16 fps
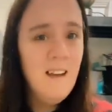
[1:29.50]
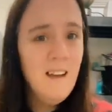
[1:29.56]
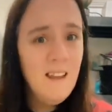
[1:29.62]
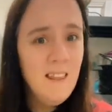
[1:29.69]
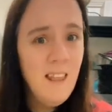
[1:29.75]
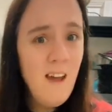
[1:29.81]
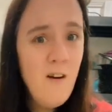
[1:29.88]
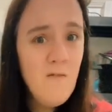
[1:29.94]

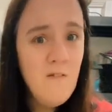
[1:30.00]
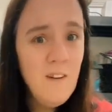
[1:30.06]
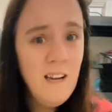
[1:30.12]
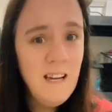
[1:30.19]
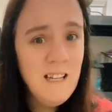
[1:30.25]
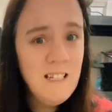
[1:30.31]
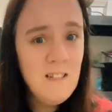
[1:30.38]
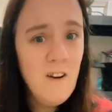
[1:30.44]
they are
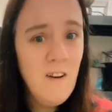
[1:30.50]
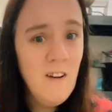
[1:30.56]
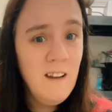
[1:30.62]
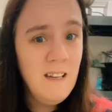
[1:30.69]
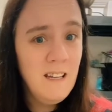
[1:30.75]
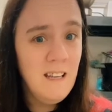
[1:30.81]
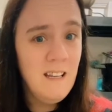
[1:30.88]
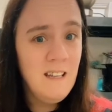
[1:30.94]
really
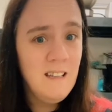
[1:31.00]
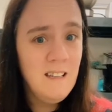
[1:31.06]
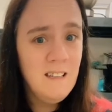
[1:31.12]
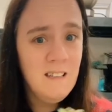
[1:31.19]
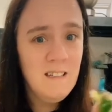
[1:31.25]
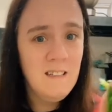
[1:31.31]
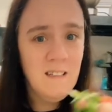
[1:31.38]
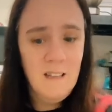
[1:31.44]
tiny
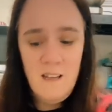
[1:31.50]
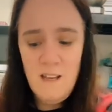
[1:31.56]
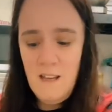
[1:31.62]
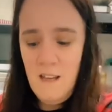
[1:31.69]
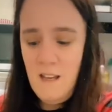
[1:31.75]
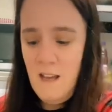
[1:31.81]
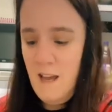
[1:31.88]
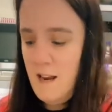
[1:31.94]

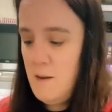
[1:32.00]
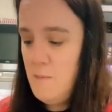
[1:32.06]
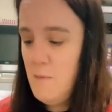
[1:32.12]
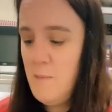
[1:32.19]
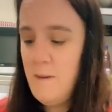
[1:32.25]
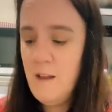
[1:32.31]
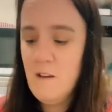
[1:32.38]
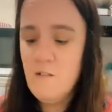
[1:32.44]
and I'm a
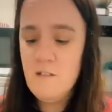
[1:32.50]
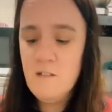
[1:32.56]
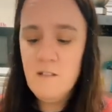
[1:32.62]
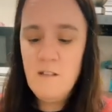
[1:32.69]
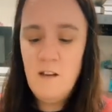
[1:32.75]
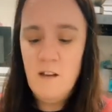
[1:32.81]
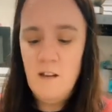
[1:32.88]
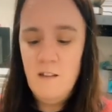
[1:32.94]
bit
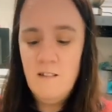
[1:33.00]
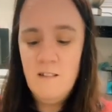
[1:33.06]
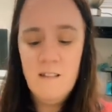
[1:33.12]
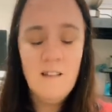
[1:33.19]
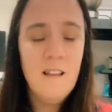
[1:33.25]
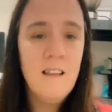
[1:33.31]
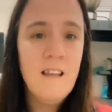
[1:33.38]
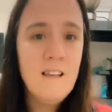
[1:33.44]
concerned
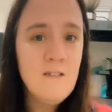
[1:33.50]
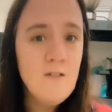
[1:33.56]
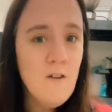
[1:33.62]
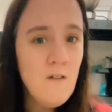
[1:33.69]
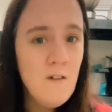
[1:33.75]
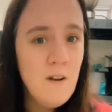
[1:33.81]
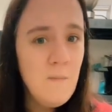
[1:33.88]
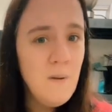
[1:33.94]
that there's not
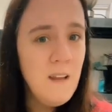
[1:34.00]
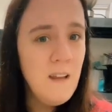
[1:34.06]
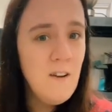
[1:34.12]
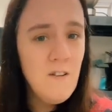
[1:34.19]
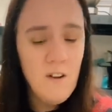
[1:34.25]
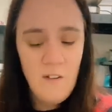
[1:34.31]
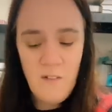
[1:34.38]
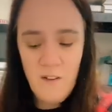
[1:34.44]
going to be
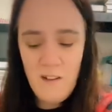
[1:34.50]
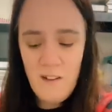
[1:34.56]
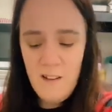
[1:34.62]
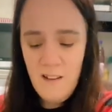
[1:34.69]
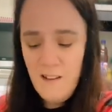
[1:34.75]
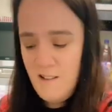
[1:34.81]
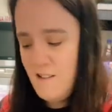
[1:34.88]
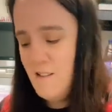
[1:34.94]
enough.
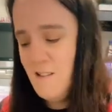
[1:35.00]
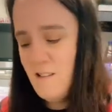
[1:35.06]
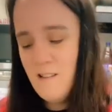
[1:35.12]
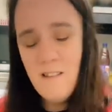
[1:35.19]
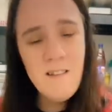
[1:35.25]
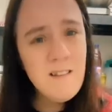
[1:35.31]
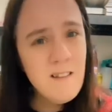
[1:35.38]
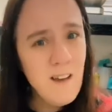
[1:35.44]

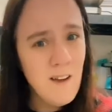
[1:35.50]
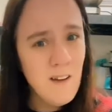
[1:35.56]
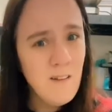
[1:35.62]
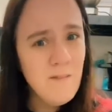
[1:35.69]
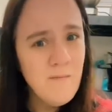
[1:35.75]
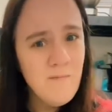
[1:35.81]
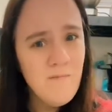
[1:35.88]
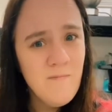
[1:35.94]
So,
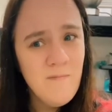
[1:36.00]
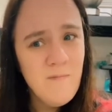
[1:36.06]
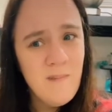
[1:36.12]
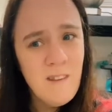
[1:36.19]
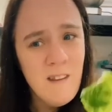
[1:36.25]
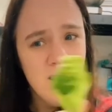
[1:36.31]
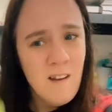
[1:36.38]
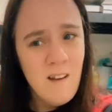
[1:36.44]

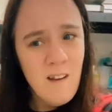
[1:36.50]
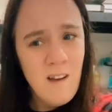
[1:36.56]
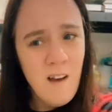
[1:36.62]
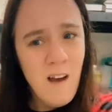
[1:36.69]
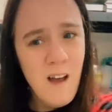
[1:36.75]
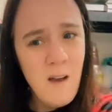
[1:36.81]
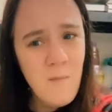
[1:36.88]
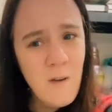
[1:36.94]

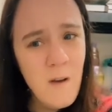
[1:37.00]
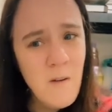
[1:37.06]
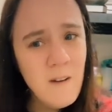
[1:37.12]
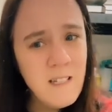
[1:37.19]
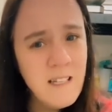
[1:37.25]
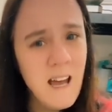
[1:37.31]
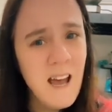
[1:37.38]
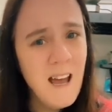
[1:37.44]
I'm going
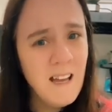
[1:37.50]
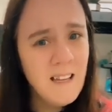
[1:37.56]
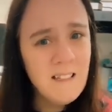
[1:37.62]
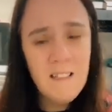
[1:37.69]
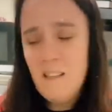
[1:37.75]
to add